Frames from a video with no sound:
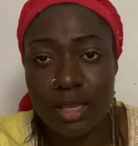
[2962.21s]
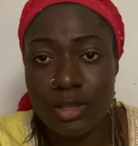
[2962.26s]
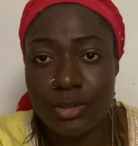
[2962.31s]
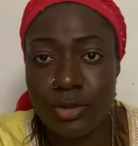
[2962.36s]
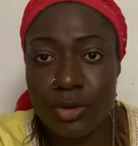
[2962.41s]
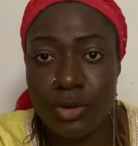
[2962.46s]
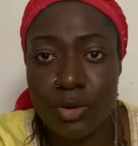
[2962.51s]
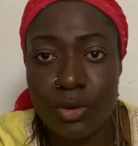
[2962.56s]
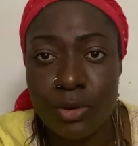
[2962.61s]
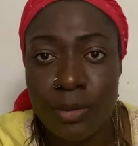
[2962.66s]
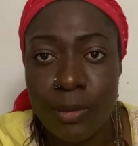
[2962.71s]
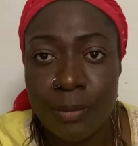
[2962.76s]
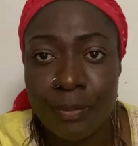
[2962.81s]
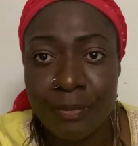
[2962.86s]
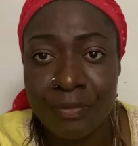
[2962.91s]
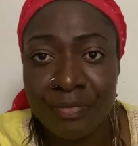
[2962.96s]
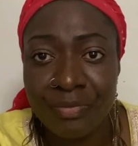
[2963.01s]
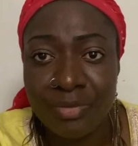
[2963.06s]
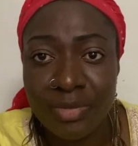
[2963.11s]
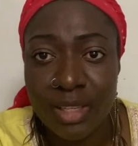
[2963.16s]
So
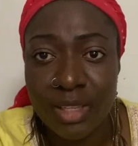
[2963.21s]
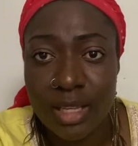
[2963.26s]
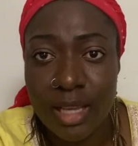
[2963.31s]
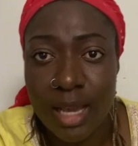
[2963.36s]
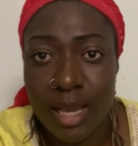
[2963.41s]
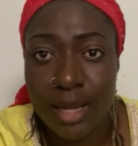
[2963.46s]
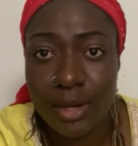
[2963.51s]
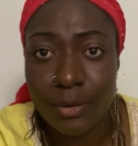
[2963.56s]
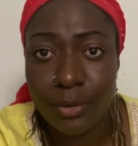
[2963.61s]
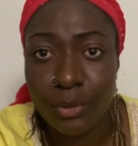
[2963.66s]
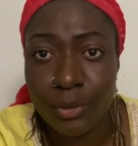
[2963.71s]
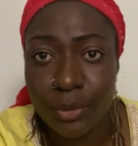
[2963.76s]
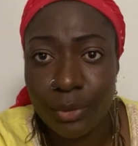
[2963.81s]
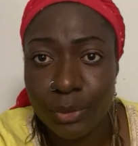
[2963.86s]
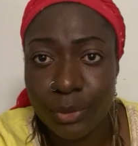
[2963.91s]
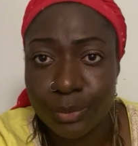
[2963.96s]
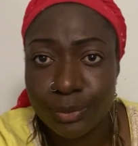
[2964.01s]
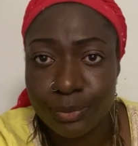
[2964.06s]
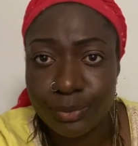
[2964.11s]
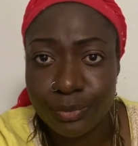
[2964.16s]
I don't know.